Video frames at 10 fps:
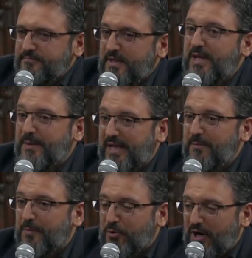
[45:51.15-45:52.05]
He
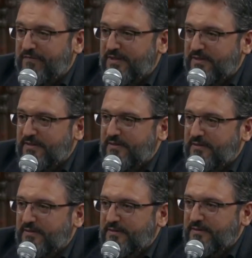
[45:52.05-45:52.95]
became a prophet
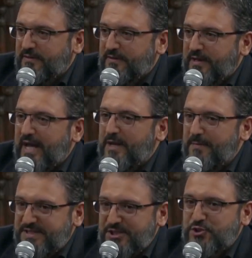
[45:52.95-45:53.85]
and a
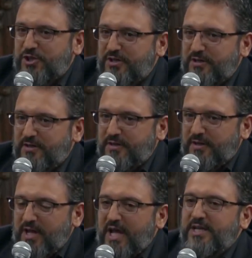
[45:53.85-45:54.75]
messenger
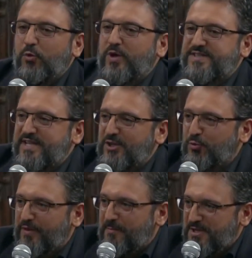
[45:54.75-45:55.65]
and he was sent
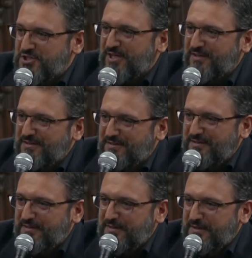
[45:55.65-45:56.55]
with a mission
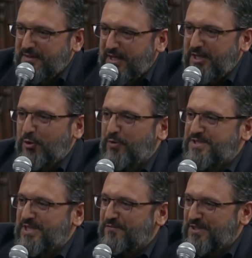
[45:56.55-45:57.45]
and he
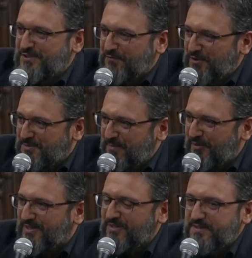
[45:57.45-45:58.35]
received his first
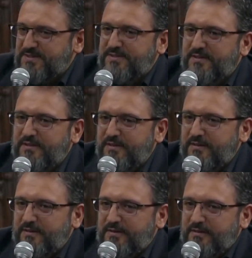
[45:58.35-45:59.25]
miracles
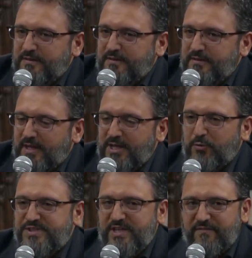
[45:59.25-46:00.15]
and he
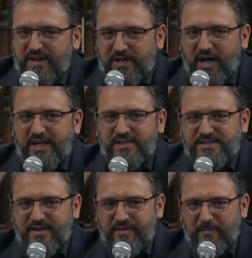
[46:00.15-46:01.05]
received the
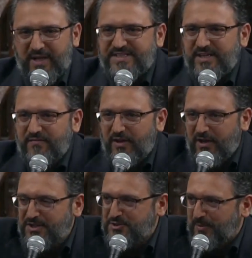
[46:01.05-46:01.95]
guidance and the blessing of
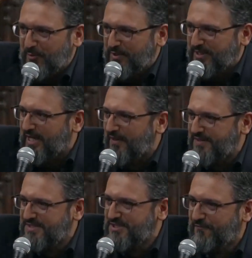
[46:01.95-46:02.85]
Allah subhanahu wa ta'ala.
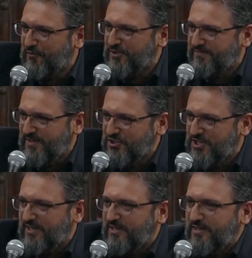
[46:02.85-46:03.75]
This first
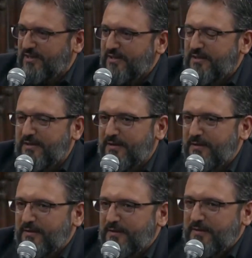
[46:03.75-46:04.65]
function.
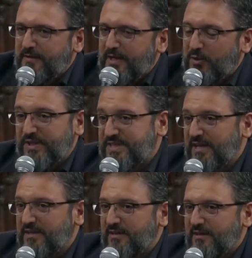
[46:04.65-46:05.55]
And we
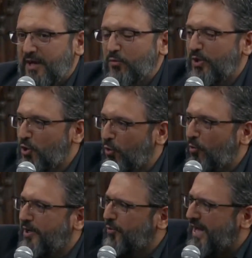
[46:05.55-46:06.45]
said, and we
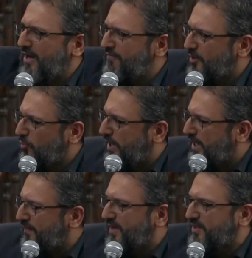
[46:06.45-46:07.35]
know, and we have the
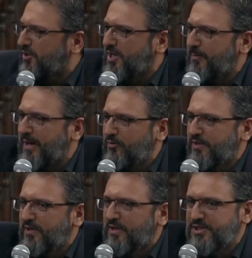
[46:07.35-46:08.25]
ruwayat that talk
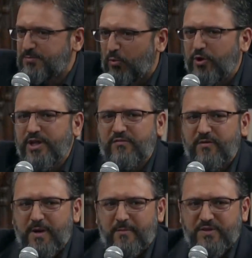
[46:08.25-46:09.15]
about his mourning of
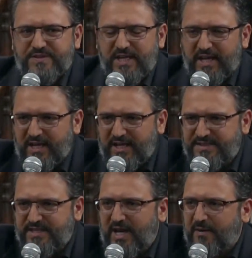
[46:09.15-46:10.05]
Imam al Hussein alayhi
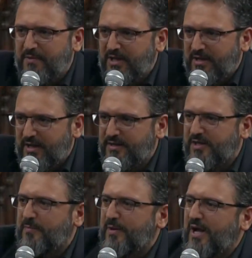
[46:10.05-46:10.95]
salam in
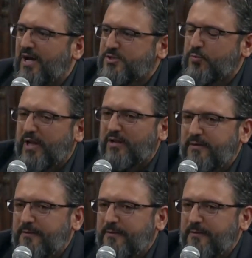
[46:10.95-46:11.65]
Karbala as well.